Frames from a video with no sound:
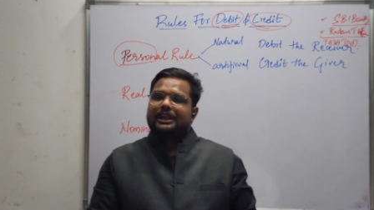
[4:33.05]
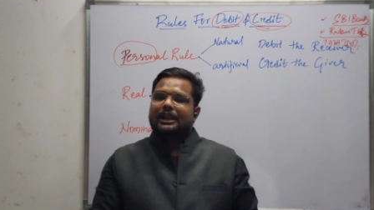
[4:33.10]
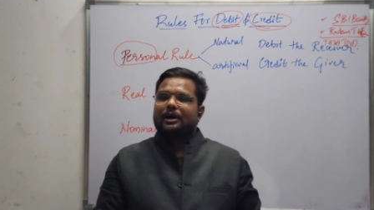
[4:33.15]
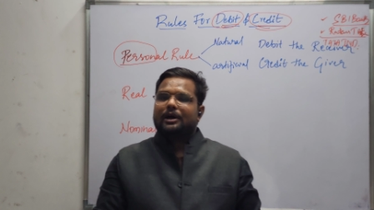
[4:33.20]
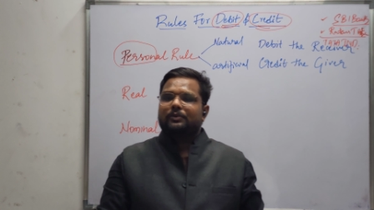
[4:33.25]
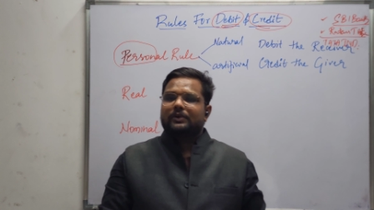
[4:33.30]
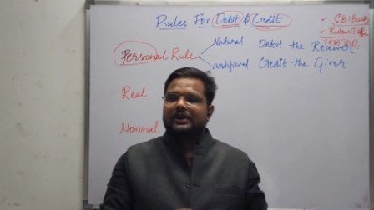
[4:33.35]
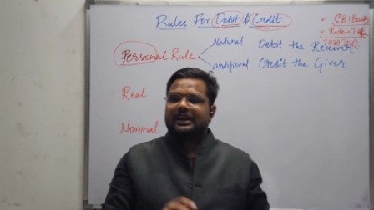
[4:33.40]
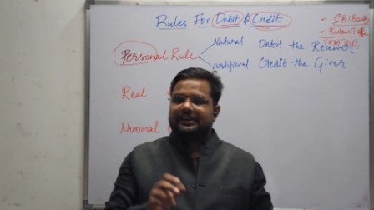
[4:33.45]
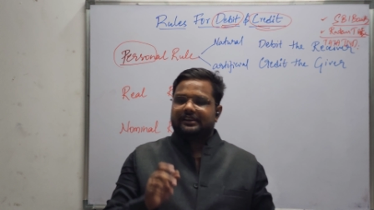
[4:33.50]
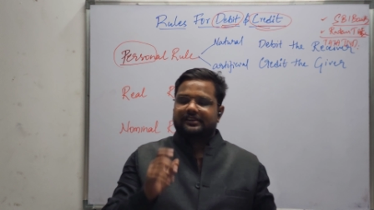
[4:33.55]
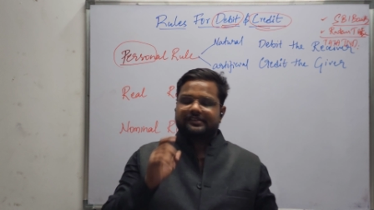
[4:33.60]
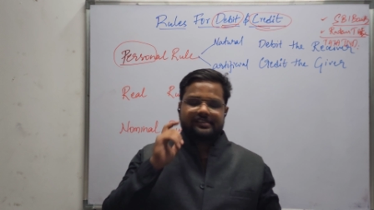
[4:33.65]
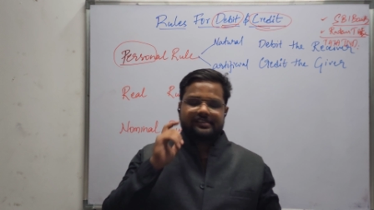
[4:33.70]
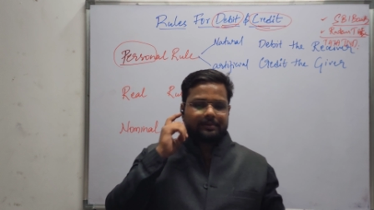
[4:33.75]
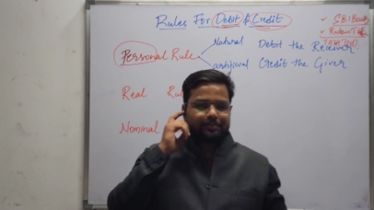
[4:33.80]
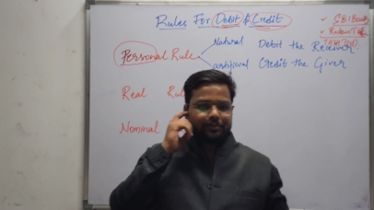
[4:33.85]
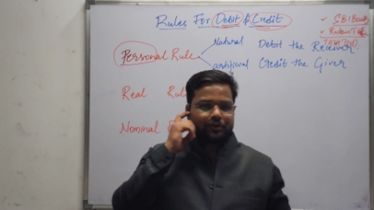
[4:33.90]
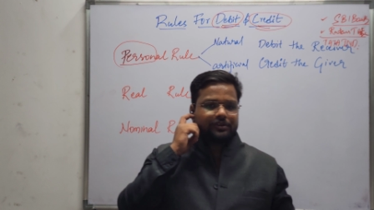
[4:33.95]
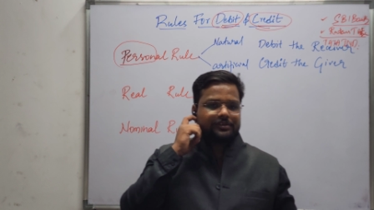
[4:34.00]
Now let
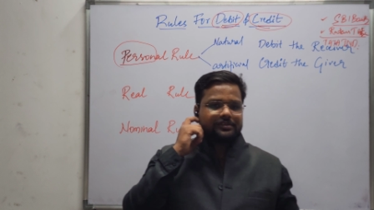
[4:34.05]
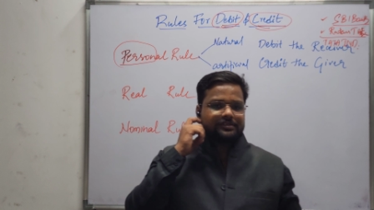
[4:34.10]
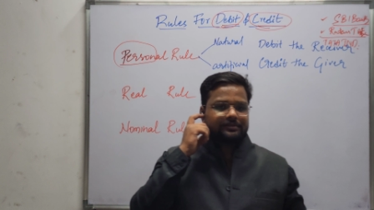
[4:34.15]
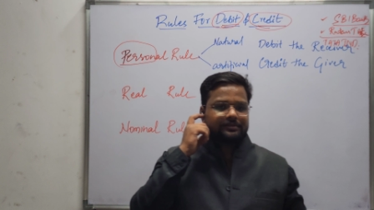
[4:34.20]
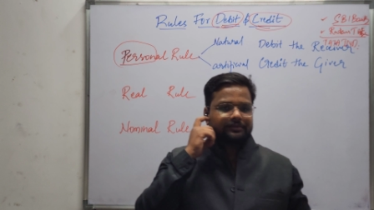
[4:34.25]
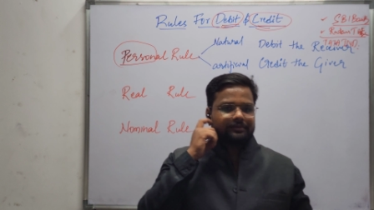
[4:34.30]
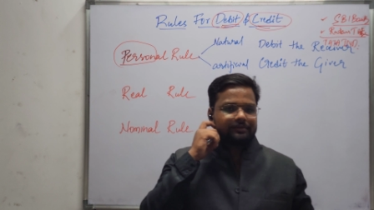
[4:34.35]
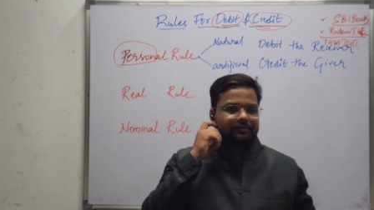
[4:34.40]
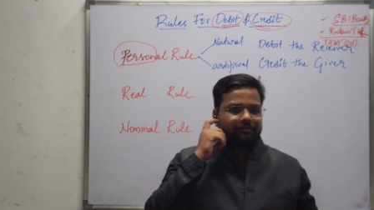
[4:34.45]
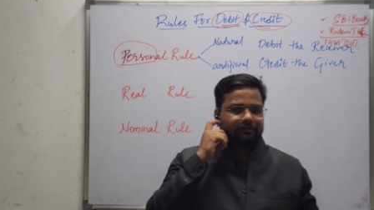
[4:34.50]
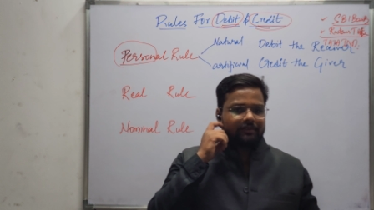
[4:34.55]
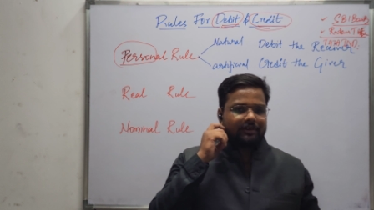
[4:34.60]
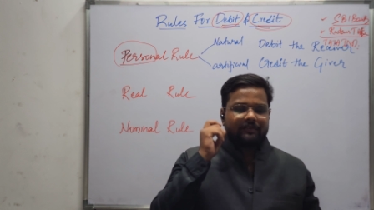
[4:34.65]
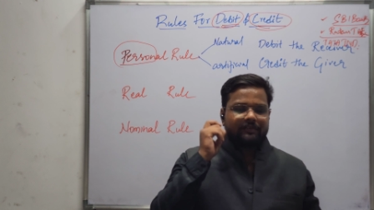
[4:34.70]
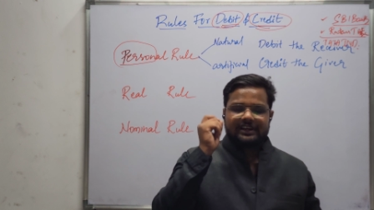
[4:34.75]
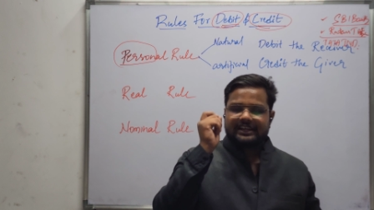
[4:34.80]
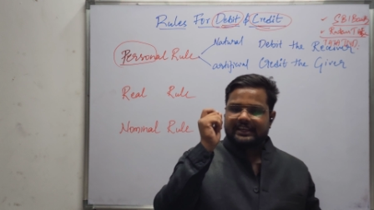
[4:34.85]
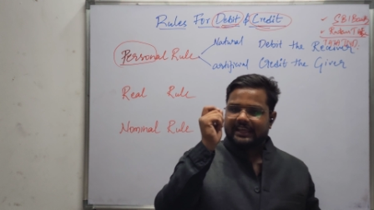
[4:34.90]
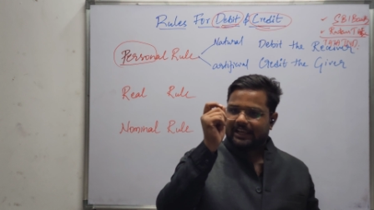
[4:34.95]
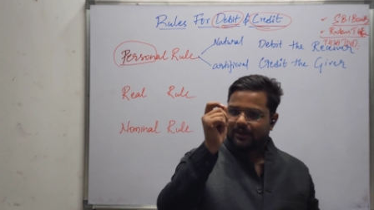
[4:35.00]
us suppose
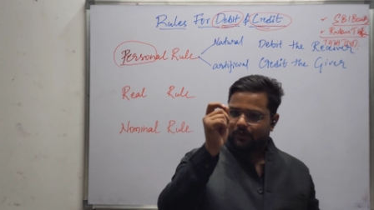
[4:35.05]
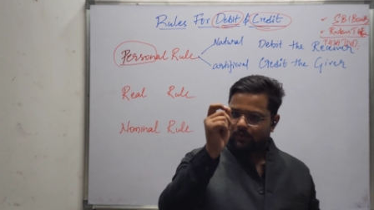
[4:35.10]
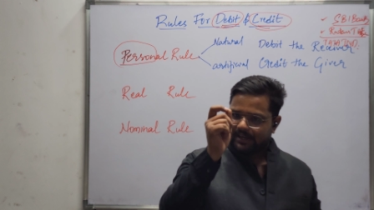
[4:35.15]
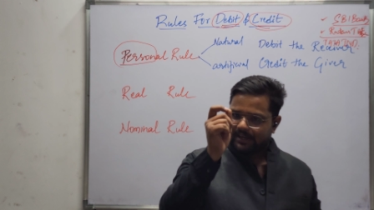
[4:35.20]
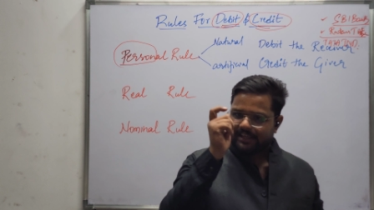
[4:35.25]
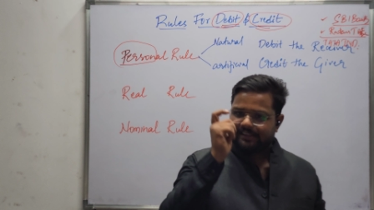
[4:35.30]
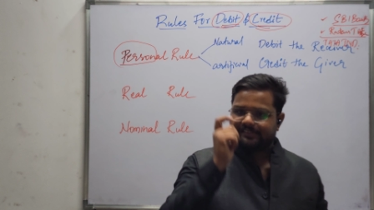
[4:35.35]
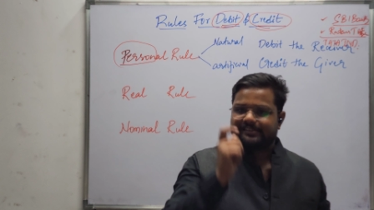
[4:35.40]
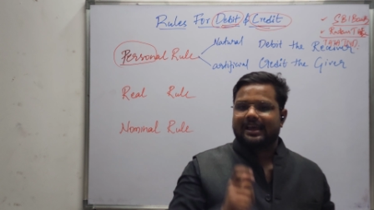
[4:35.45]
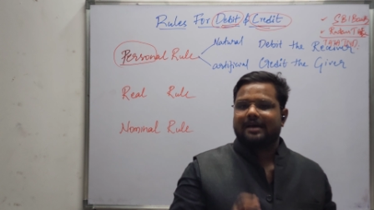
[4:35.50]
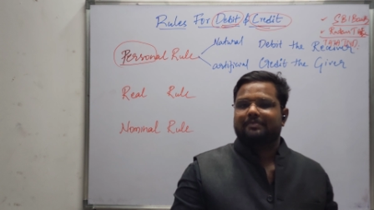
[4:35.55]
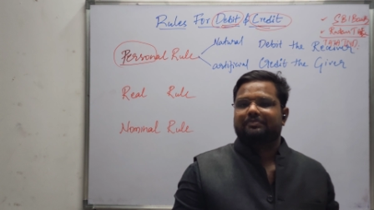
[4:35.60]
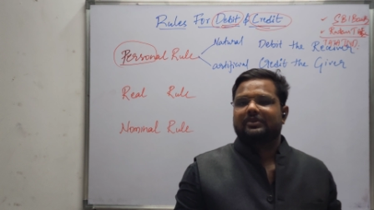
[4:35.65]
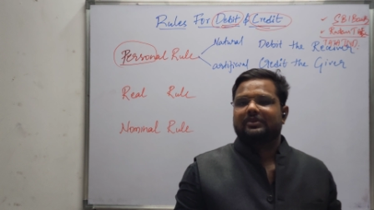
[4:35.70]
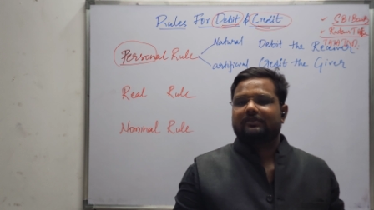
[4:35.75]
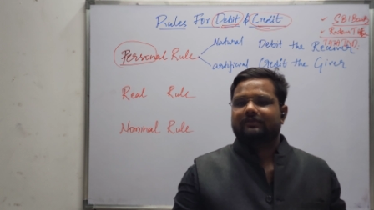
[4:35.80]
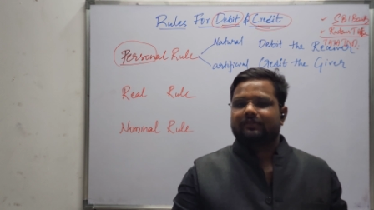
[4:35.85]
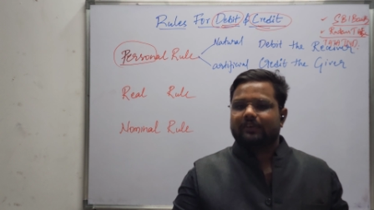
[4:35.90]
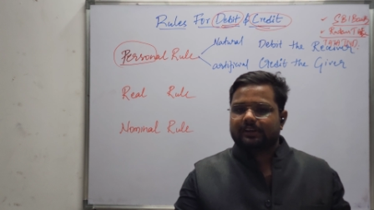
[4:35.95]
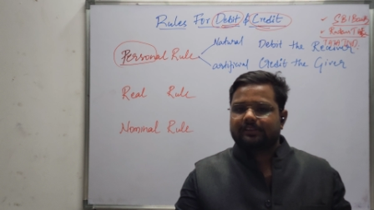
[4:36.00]
we will take one
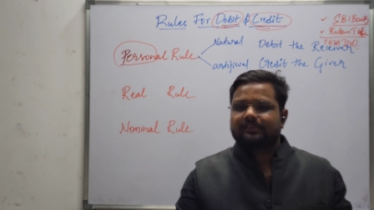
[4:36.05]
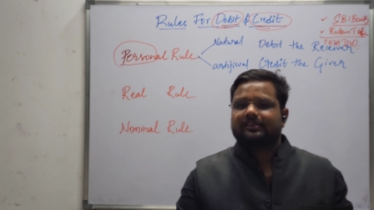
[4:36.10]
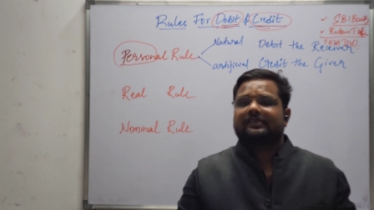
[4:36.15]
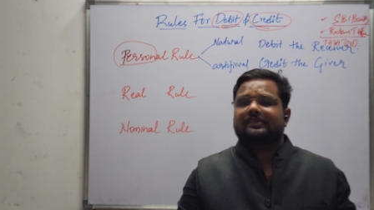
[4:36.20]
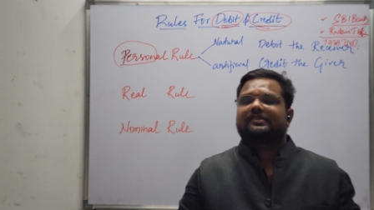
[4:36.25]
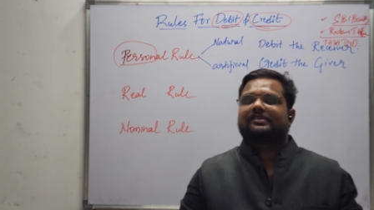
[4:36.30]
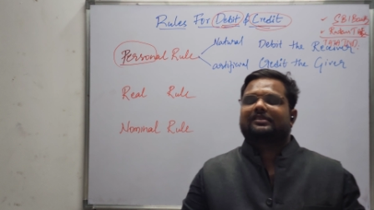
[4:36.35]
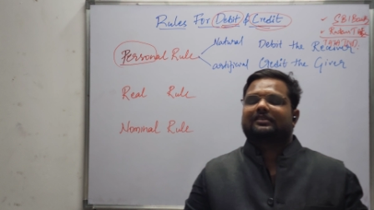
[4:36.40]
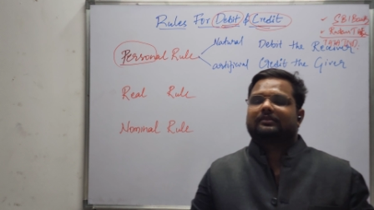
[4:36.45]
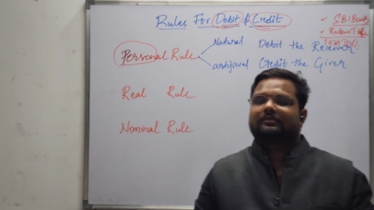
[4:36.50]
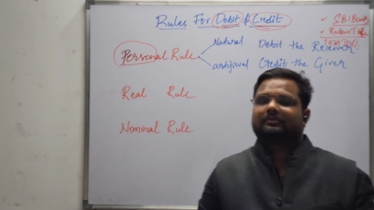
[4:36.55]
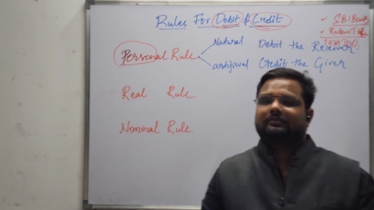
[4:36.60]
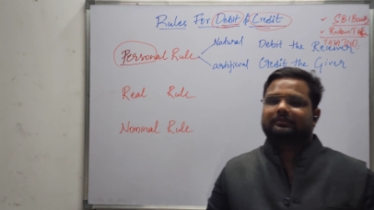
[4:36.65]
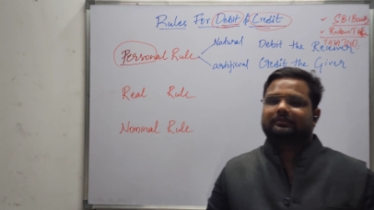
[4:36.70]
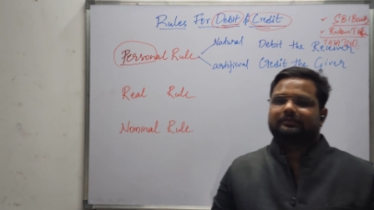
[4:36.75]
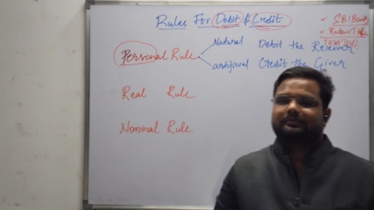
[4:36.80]
example for this.